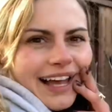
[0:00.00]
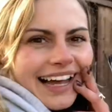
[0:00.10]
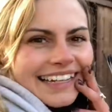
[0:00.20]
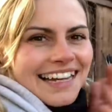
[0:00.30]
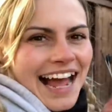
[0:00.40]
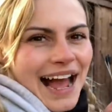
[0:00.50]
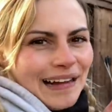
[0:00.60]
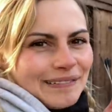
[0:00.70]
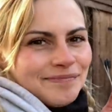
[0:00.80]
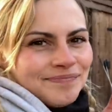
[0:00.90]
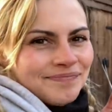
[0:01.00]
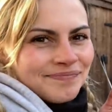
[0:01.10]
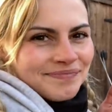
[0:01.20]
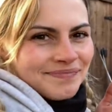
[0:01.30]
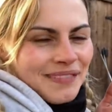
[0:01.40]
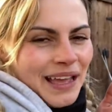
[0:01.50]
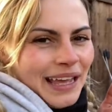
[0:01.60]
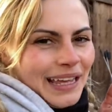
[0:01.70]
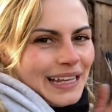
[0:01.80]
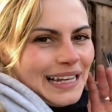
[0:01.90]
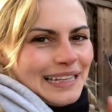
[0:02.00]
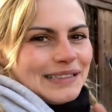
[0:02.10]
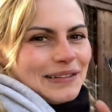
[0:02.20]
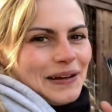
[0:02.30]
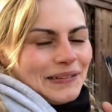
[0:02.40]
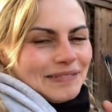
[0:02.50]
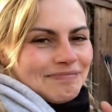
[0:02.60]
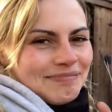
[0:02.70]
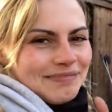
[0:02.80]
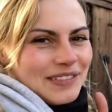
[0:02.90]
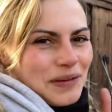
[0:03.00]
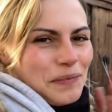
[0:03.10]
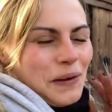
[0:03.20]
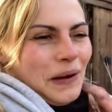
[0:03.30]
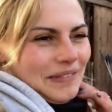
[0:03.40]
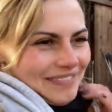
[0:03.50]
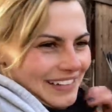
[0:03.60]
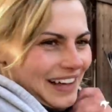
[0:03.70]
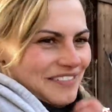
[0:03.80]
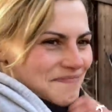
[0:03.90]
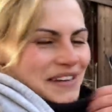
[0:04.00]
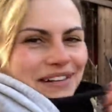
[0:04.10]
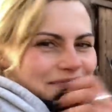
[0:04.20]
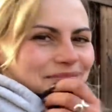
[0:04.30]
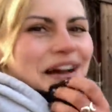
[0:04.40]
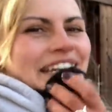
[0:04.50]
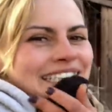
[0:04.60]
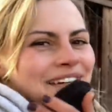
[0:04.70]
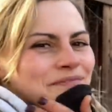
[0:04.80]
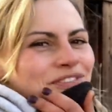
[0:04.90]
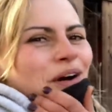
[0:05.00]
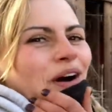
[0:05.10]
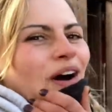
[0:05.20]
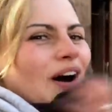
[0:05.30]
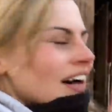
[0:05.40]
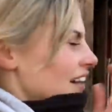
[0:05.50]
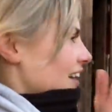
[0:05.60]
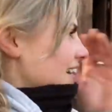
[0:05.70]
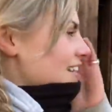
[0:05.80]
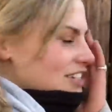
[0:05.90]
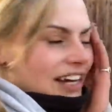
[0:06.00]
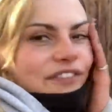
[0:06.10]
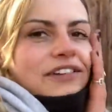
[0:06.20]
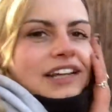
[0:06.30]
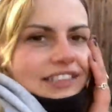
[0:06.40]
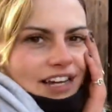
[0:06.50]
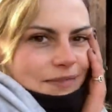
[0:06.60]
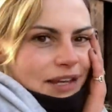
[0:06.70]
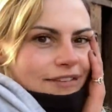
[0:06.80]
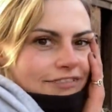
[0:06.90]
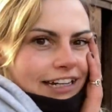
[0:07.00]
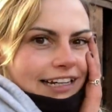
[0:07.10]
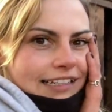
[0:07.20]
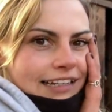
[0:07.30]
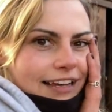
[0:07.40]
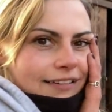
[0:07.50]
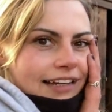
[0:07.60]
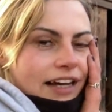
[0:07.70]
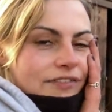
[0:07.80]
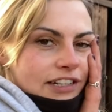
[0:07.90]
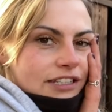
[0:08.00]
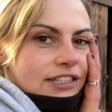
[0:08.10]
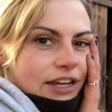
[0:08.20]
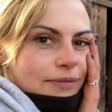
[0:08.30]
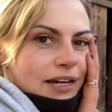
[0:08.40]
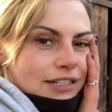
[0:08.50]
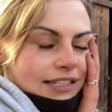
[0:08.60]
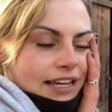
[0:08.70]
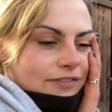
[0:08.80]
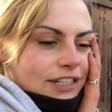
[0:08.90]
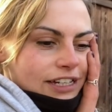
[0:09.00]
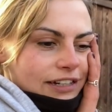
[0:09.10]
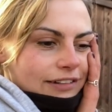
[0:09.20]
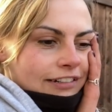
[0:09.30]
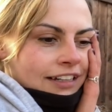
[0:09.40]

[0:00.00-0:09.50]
And now it leads on to what I've been waiting for. Literally, I feel like time's going really slowly. I've done so much this afternoon